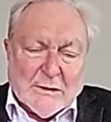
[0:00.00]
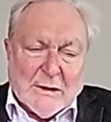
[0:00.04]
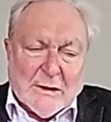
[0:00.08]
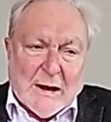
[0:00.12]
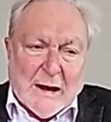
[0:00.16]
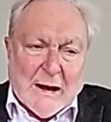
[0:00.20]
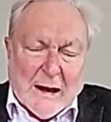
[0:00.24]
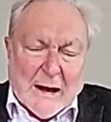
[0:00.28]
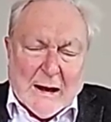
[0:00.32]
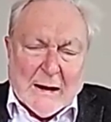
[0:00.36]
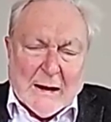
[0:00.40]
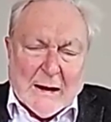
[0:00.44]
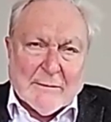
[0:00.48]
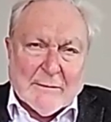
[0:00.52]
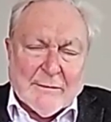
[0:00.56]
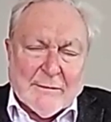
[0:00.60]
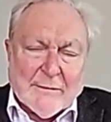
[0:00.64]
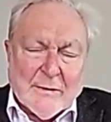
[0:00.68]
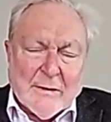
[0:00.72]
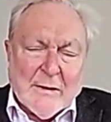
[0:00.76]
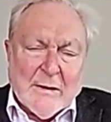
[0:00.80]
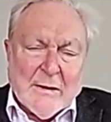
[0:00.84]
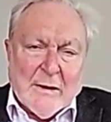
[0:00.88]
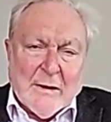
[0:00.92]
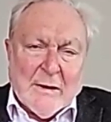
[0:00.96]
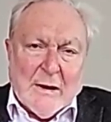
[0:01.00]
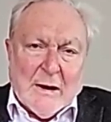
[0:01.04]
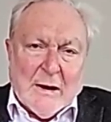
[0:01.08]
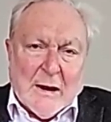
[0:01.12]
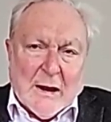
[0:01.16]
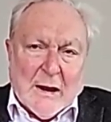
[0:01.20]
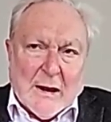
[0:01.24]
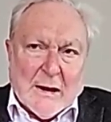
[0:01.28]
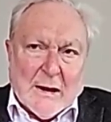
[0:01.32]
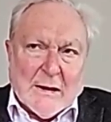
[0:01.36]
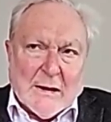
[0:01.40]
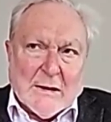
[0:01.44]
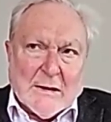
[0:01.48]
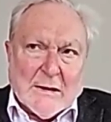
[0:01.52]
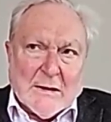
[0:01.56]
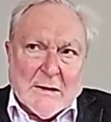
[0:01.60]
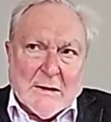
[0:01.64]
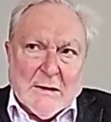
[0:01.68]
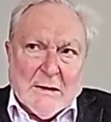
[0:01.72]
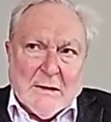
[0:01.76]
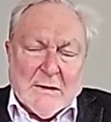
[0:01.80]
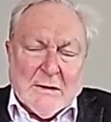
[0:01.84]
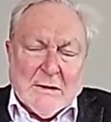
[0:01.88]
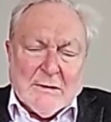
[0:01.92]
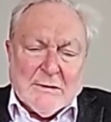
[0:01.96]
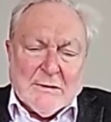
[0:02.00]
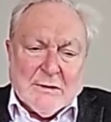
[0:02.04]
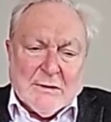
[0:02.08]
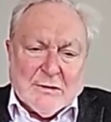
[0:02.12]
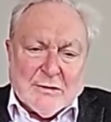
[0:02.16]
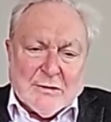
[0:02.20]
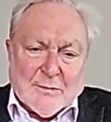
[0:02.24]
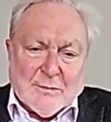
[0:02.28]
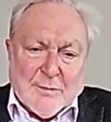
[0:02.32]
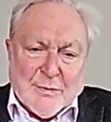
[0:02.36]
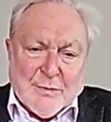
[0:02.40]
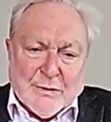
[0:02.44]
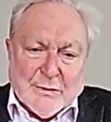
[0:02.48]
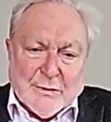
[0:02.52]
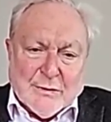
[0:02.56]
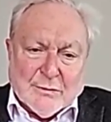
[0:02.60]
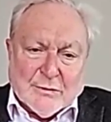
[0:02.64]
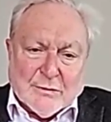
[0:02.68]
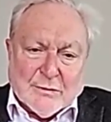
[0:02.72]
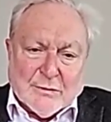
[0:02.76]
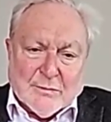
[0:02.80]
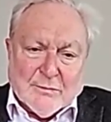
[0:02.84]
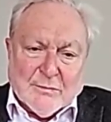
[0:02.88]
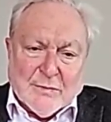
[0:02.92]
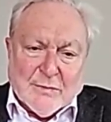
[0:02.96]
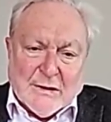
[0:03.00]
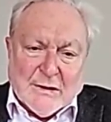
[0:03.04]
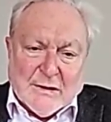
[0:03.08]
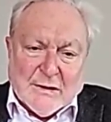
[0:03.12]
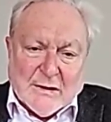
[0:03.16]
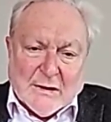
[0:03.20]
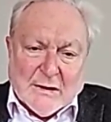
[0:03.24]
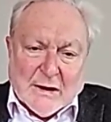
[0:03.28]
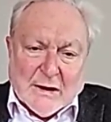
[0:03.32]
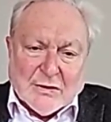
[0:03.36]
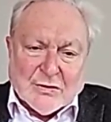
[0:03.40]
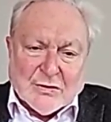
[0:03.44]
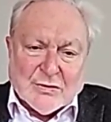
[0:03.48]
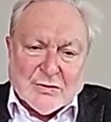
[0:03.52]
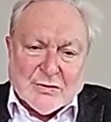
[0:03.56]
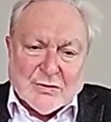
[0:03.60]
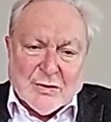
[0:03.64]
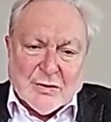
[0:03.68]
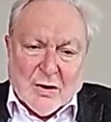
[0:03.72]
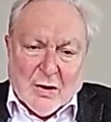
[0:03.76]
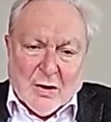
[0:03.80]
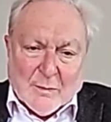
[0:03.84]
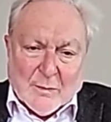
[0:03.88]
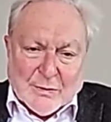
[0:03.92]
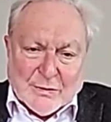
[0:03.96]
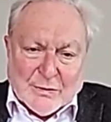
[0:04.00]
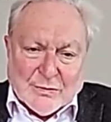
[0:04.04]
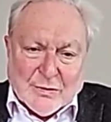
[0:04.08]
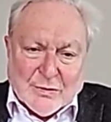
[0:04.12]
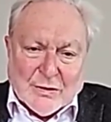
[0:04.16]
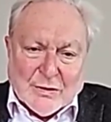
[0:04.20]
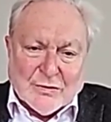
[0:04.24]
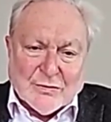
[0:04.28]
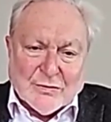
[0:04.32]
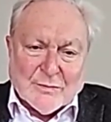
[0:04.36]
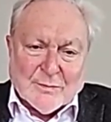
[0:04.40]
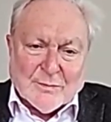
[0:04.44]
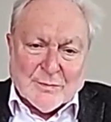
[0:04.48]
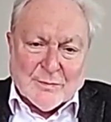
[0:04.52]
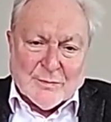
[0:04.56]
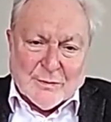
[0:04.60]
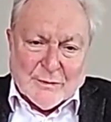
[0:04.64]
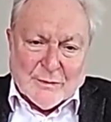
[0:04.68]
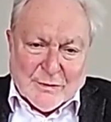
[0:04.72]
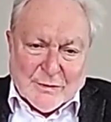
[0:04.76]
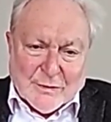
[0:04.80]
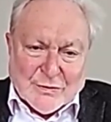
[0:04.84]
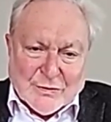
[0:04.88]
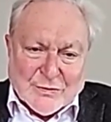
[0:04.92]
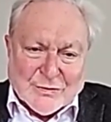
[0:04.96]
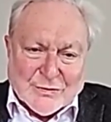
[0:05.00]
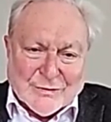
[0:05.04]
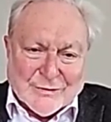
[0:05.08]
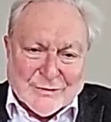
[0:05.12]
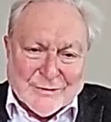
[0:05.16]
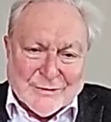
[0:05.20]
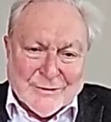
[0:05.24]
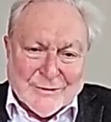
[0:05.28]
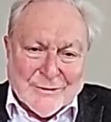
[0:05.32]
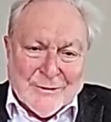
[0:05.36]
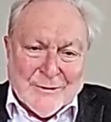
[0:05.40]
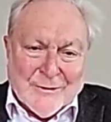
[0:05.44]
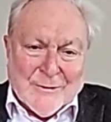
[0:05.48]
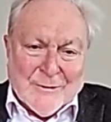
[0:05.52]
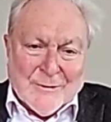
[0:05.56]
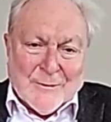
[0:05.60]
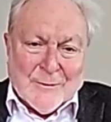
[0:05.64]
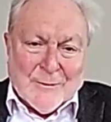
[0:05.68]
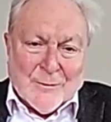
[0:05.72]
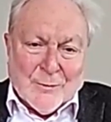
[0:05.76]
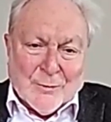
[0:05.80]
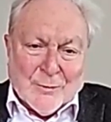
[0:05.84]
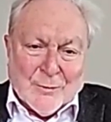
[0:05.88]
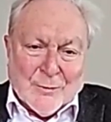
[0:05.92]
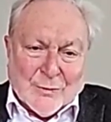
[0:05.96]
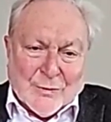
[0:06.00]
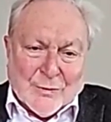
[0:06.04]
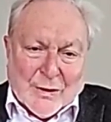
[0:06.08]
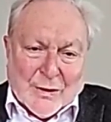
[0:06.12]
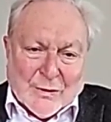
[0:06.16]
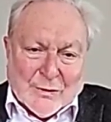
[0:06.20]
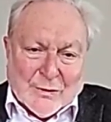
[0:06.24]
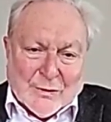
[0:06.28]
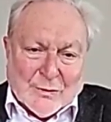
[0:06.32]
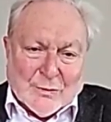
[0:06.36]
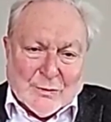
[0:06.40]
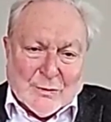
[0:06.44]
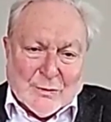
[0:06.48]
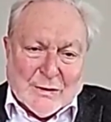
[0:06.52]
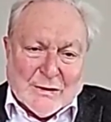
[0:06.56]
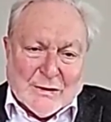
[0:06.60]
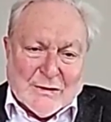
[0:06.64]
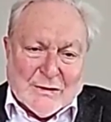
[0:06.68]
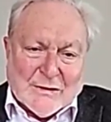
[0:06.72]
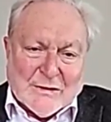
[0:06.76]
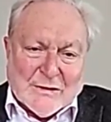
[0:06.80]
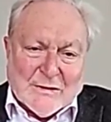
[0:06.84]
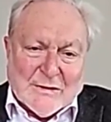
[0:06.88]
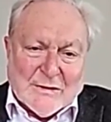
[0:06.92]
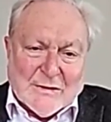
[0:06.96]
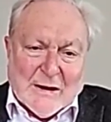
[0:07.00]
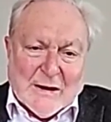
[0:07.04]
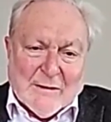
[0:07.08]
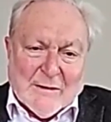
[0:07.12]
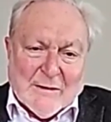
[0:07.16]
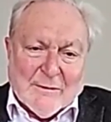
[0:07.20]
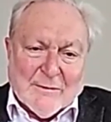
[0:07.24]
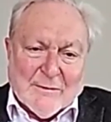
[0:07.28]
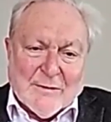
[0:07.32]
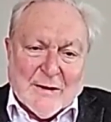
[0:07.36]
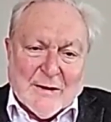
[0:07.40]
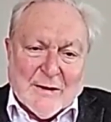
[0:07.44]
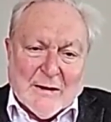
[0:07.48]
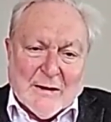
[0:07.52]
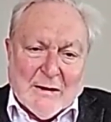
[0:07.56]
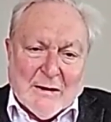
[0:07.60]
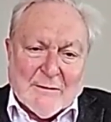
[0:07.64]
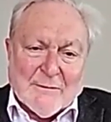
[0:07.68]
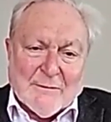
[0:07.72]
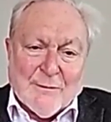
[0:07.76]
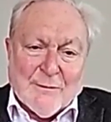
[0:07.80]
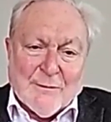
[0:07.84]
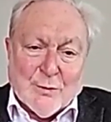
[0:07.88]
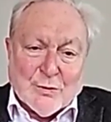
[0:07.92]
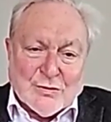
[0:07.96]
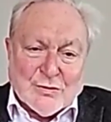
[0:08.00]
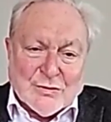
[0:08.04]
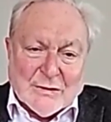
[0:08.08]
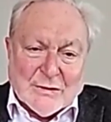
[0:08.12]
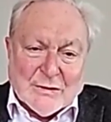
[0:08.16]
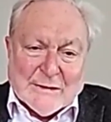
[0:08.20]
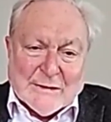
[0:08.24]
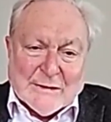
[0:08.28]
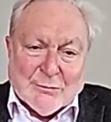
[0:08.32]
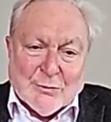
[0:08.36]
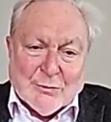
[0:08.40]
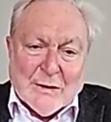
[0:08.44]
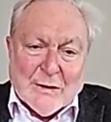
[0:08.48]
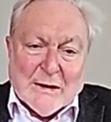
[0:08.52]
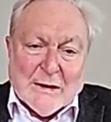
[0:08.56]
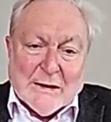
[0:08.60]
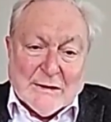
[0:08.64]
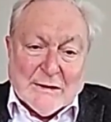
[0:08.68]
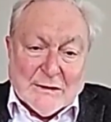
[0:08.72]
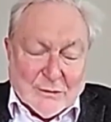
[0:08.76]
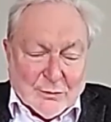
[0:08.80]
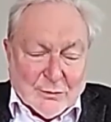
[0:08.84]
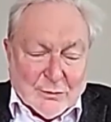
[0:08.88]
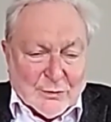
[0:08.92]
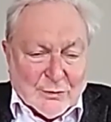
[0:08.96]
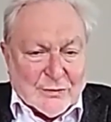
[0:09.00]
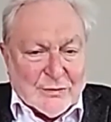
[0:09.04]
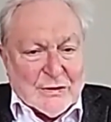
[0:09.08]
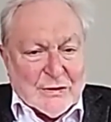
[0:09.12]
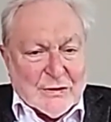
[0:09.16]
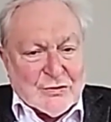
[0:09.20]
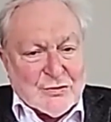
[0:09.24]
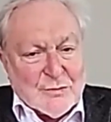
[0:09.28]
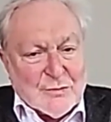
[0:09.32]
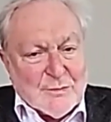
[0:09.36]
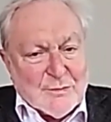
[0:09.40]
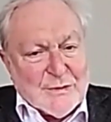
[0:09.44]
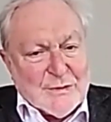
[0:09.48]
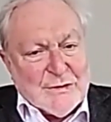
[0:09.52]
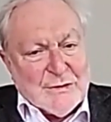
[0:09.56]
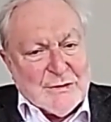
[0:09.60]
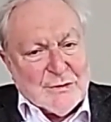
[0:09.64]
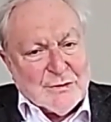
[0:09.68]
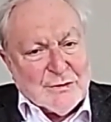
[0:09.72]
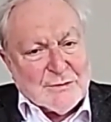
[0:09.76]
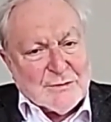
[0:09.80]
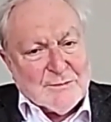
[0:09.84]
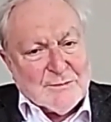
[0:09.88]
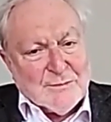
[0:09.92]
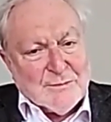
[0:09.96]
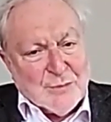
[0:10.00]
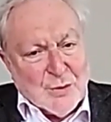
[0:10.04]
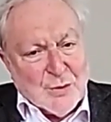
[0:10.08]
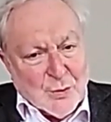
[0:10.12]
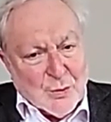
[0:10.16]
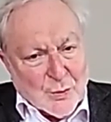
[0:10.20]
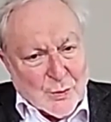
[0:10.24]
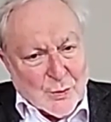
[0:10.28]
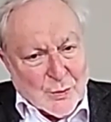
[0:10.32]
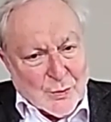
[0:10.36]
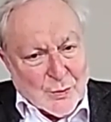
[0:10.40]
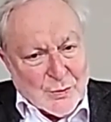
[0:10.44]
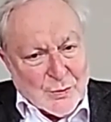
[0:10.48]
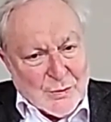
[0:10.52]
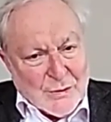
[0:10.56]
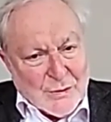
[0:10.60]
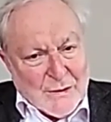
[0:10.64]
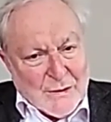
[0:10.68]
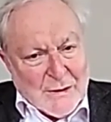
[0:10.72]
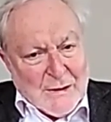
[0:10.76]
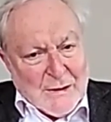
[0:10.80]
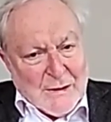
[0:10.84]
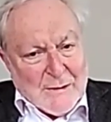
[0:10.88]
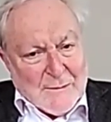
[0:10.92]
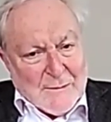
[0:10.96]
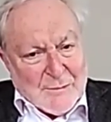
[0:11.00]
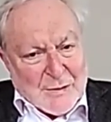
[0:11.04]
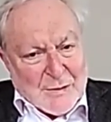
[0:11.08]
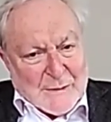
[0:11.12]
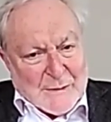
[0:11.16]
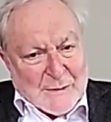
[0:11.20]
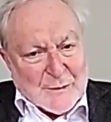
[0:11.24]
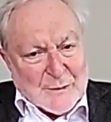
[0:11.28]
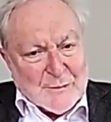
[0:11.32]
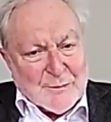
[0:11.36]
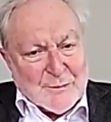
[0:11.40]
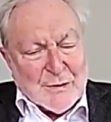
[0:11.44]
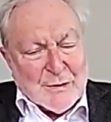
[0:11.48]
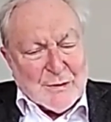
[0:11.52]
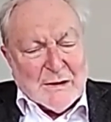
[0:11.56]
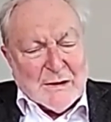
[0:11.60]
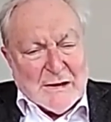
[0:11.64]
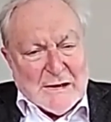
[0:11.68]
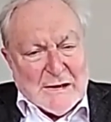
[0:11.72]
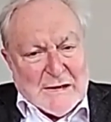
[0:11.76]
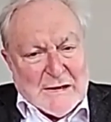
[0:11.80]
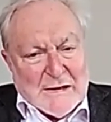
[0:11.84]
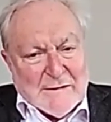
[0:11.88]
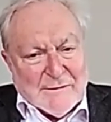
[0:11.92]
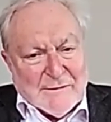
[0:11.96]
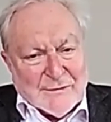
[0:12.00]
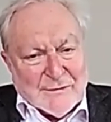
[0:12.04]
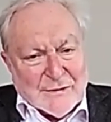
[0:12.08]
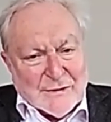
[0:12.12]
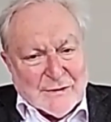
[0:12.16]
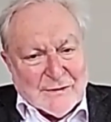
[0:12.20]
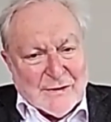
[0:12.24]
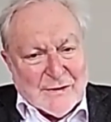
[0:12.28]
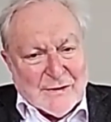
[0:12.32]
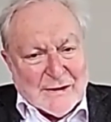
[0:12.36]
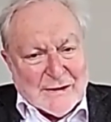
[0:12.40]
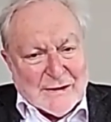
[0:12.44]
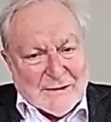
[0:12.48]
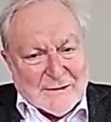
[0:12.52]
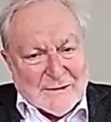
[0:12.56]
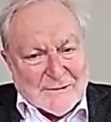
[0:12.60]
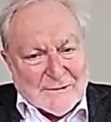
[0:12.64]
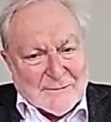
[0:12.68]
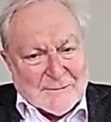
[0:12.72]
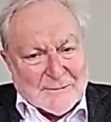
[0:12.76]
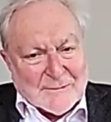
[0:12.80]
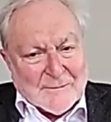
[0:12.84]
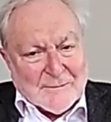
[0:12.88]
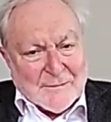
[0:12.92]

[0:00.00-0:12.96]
have a dispute mediation arbitration provision, although they are unfortunately rarely used. They should be used more. People believe that they can